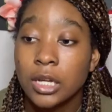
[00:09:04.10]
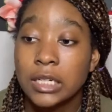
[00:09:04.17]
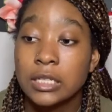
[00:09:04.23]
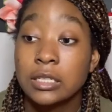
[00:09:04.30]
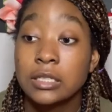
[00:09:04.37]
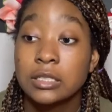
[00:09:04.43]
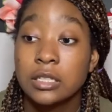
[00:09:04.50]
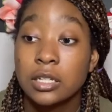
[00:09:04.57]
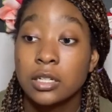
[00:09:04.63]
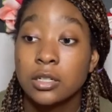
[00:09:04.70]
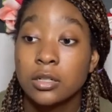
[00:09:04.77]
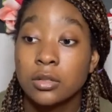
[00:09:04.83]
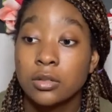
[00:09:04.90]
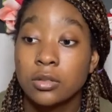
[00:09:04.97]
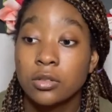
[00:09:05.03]
didn't
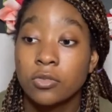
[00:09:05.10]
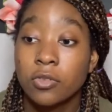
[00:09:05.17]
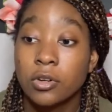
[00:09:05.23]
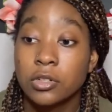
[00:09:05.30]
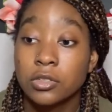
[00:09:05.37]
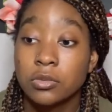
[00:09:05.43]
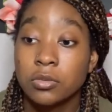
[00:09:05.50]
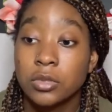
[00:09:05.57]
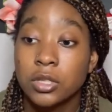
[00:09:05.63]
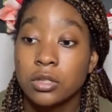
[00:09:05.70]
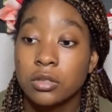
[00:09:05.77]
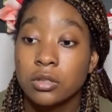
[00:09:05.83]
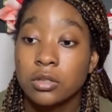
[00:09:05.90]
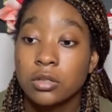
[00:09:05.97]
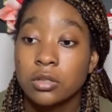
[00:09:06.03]
tell the first week.
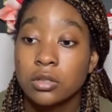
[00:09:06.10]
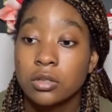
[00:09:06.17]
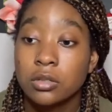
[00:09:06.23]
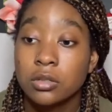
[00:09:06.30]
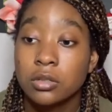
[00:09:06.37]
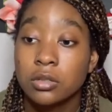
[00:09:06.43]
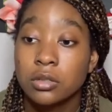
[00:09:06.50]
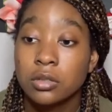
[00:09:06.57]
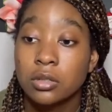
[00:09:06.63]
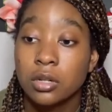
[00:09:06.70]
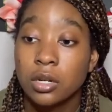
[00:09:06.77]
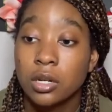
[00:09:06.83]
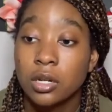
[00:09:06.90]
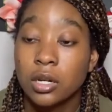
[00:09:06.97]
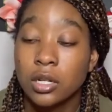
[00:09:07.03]

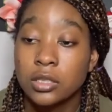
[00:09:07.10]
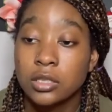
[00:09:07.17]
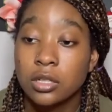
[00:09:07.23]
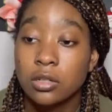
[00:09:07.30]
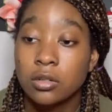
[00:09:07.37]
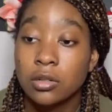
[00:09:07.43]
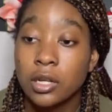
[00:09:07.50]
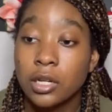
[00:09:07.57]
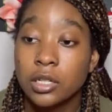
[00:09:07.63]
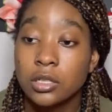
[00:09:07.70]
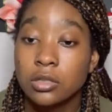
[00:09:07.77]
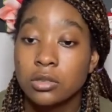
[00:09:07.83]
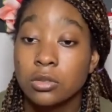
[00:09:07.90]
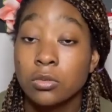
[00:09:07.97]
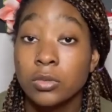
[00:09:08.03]
I told like
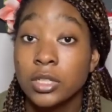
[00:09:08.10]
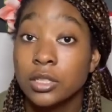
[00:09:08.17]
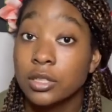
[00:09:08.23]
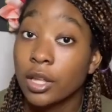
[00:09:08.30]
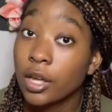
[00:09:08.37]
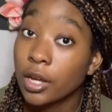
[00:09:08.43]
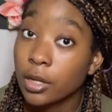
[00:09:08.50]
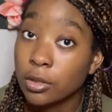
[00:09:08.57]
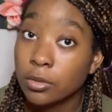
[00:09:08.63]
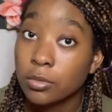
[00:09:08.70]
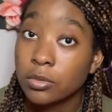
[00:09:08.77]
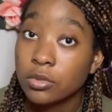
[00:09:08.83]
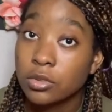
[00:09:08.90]
2 weeks afterwards.